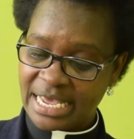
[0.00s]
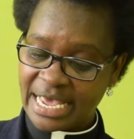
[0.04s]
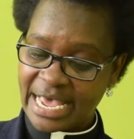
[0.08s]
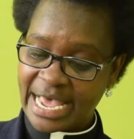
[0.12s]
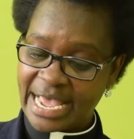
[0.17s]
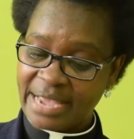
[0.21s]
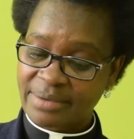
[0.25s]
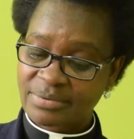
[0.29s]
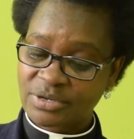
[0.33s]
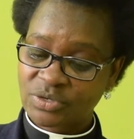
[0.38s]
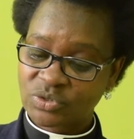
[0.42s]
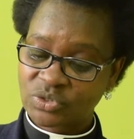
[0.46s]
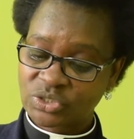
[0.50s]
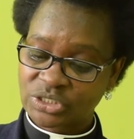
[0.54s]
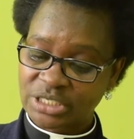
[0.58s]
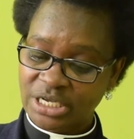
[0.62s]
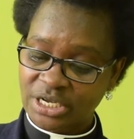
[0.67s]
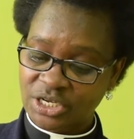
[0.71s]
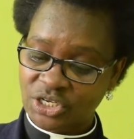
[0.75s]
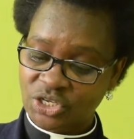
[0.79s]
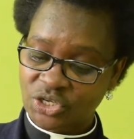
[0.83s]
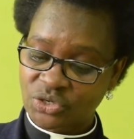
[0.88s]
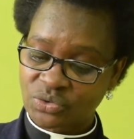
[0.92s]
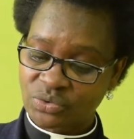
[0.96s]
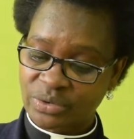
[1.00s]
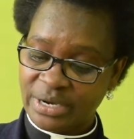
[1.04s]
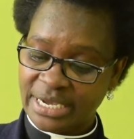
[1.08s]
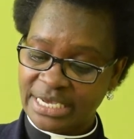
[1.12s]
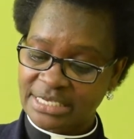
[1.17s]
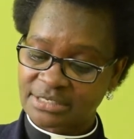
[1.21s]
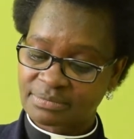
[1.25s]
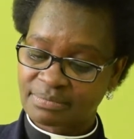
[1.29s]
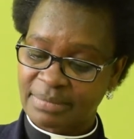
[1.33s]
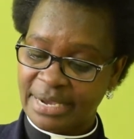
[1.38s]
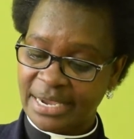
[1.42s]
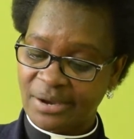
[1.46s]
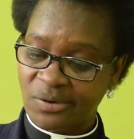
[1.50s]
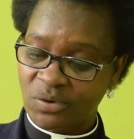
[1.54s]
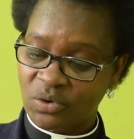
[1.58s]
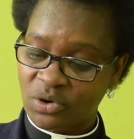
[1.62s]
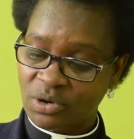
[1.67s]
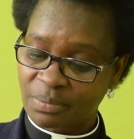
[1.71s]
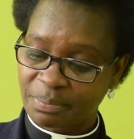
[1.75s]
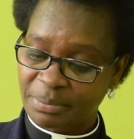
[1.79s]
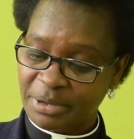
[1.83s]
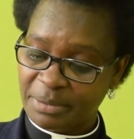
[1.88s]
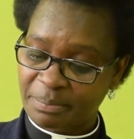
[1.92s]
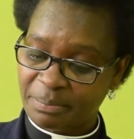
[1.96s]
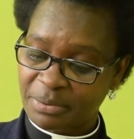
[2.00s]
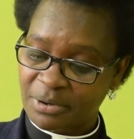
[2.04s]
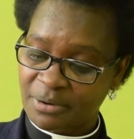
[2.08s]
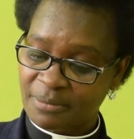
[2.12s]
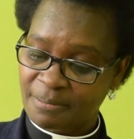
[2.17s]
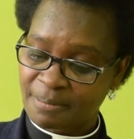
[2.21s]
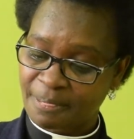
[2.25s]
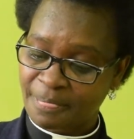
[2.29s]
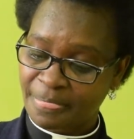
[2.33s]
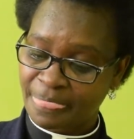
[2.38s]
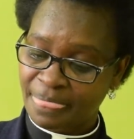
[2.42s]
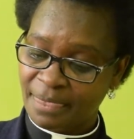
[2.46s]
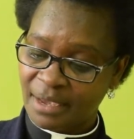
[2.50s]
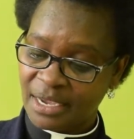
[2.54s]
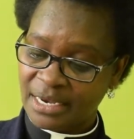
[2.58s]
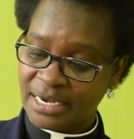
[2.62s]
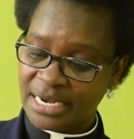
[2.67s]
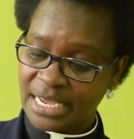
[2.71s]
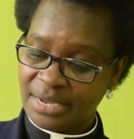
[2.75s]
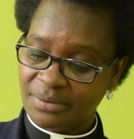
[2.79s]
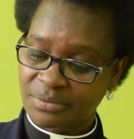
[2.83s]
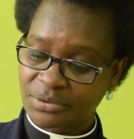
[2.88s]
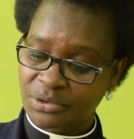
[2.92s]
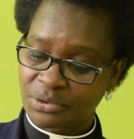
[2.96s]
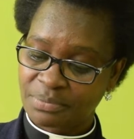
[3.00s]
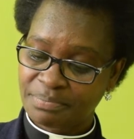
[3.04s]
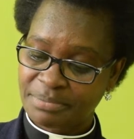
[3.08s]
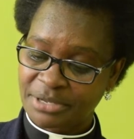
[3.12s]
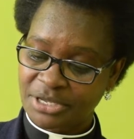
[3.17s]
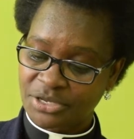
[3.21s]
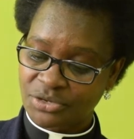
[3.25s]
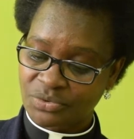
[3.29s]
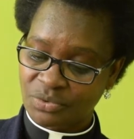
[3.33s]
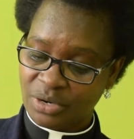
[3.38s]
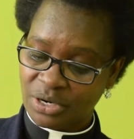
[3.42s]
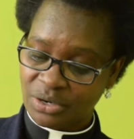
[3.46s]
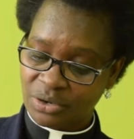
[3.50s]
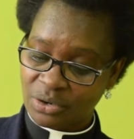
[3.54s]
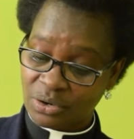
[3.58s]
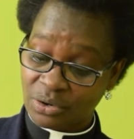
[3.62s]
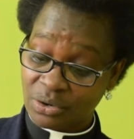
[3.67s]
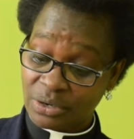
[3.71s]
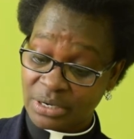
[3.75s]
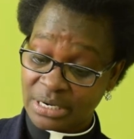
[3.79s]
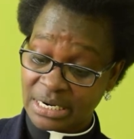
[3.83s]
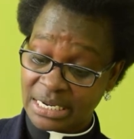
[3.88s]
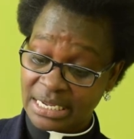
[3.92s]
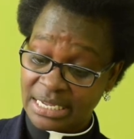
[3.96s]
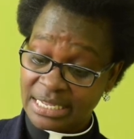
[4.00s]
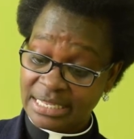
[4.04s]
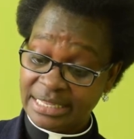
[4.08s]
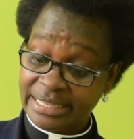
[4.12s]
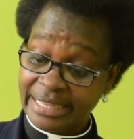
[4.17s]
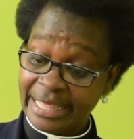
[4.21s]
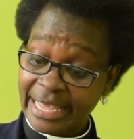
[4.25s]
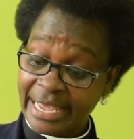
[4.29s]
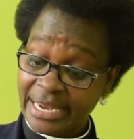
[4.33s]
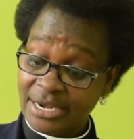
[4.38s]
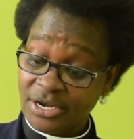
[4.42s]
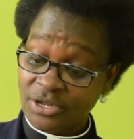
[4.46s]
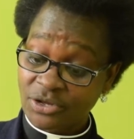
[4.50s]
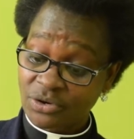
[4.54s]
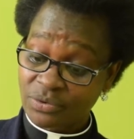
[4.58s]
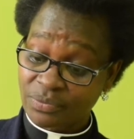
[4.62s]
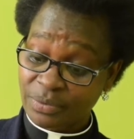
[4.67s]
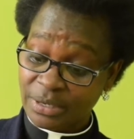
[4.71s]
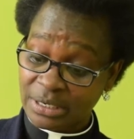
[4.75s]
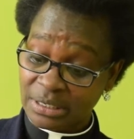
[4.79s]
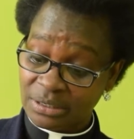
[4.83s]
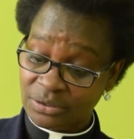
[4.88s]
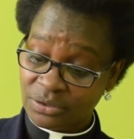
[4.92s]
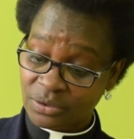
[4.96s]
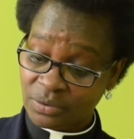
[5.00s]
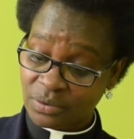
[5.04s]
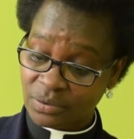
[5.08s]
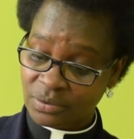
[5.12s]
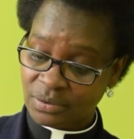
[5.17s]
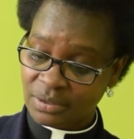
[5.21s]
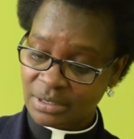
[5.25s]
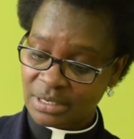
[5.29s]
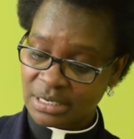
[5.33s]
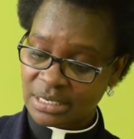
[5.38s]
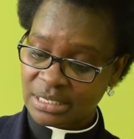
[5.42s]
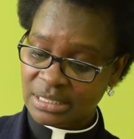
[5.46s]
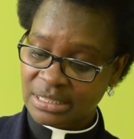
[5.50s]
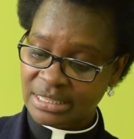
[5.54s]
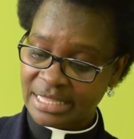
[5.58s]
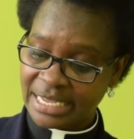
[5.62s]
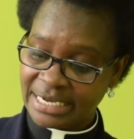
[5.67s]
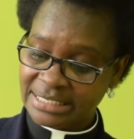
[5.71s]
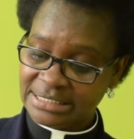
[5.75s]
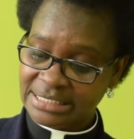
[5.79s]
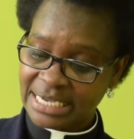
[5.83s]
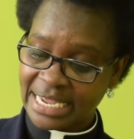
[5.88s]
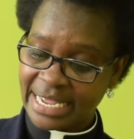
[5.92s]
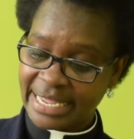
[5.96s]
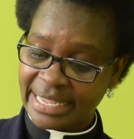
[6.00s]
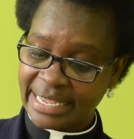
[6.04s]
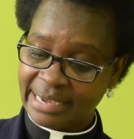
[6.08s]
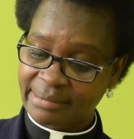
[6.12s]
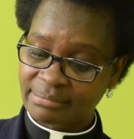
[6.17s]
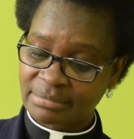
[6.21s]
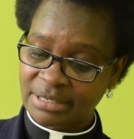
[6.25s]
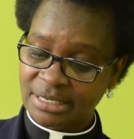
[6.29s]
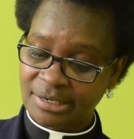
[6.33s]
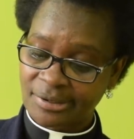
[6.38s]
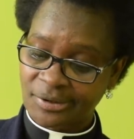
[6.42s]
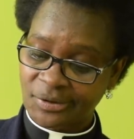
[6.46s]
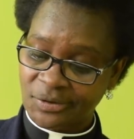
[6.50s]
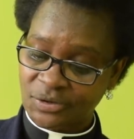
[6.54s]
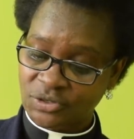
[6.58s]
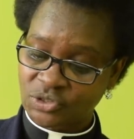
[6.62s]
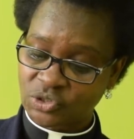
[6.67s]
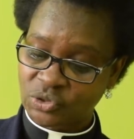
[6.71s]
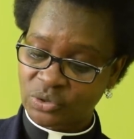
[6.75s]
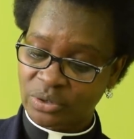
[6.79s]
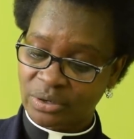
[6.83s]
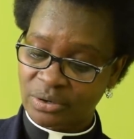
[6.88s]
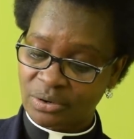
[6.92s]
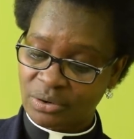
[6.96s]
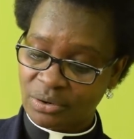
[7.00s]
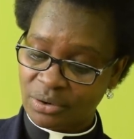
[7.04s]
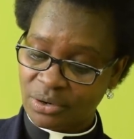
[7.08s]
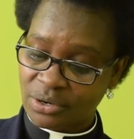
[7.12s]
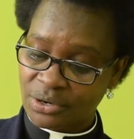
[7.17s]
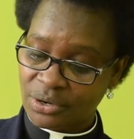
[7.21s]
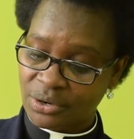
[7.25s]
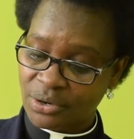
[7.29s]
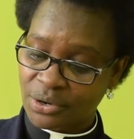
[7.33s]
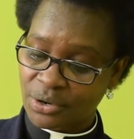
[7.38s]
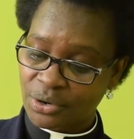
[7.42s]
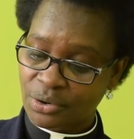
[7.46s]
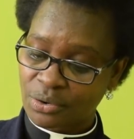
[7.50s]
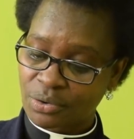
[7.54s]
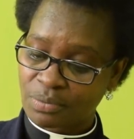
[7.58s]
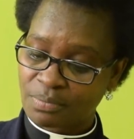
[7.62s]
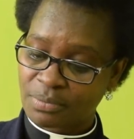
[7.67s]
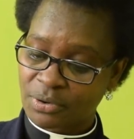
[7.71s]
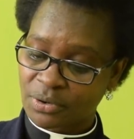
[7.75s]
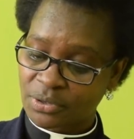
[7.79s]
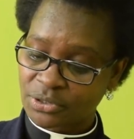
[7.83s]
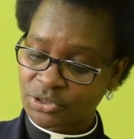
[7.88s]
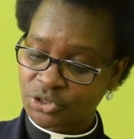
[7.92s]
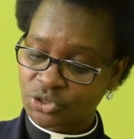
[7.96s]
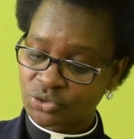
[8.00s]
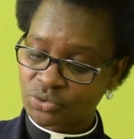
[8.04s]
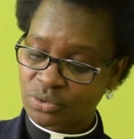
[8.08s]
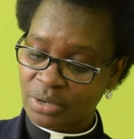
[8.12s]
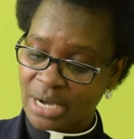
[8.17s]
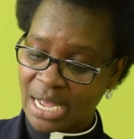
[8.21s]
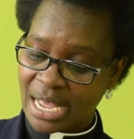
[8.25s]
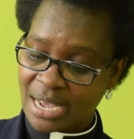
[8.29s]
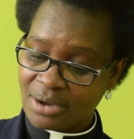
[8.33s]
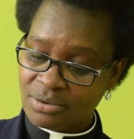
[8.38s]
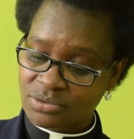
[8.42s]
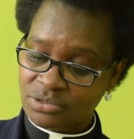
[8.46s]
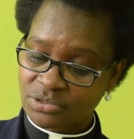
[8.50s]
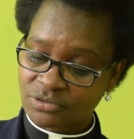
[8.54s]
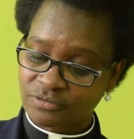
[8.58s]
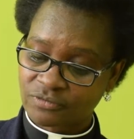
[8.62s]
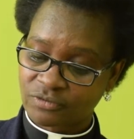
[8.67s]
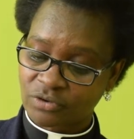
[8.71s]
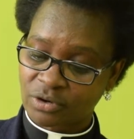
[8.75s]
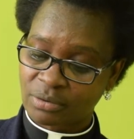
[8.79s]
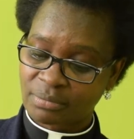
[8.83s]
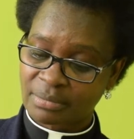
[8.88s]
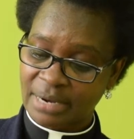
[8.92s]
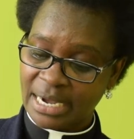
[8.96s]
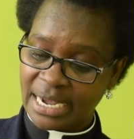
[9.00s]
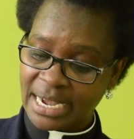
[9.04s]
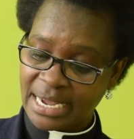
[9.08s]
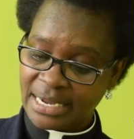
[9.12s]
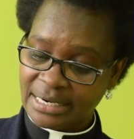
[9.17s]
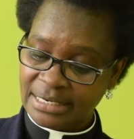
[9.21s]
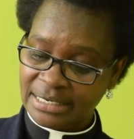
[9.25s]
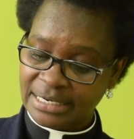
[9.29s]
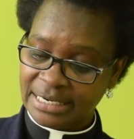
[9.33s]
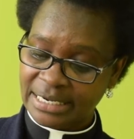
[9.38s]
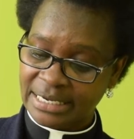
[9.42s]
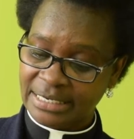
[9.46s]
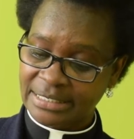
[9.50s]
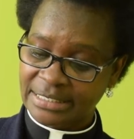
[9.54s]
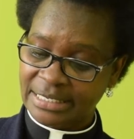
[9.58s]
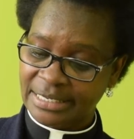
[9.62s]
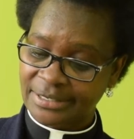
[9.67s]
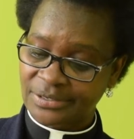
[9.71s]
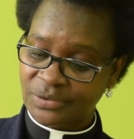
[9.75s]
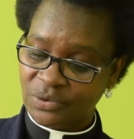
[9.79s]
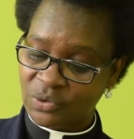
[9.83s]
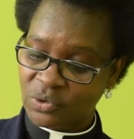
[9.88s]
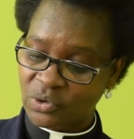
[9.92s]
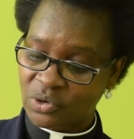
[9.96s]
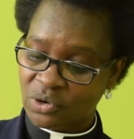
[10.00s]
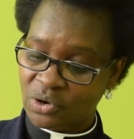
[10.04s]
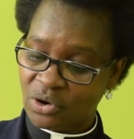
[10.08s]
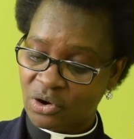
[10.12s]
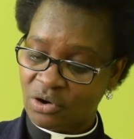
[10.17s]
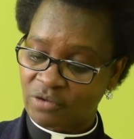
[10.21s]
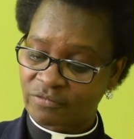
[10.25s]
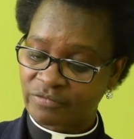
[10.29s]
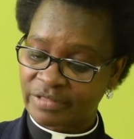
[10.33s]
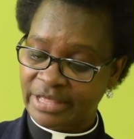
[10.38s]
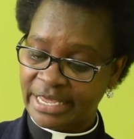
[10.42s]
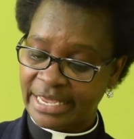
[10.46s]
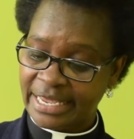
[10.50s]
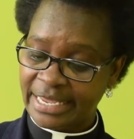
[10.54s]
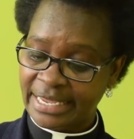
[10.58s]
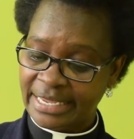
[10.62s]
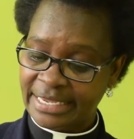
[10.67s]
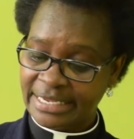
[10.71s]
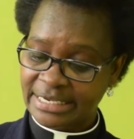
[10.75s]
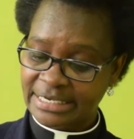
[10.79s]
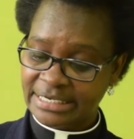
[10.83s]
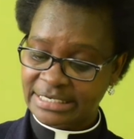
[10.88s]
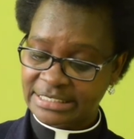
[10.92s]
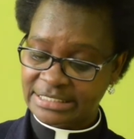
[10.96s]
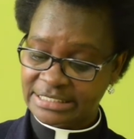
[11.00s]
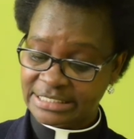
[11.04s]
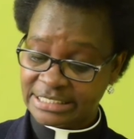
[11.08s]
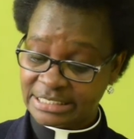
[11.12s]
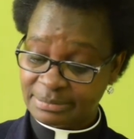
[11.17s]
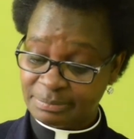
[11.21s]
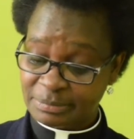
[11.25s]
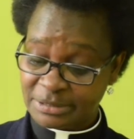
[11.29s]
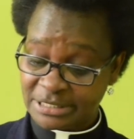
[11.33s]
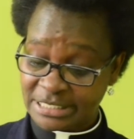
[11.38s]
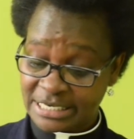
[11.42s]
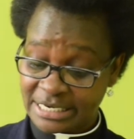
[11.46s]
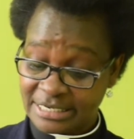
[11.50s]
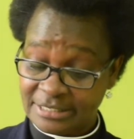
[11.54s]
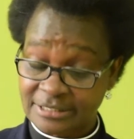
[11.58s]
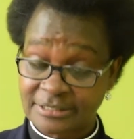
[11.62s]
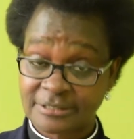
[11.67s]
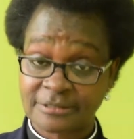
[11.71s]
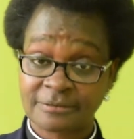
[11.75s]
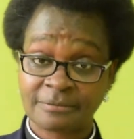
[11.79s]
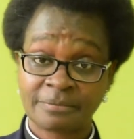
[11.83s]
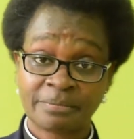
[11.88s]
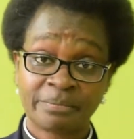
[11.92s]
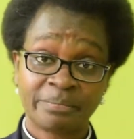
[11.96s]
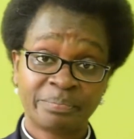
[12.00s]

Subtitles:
I will take you as my own people, and I will be your God. Then you will know that I am the Lord your God, who brought you out from under the yoke of the Egyptians."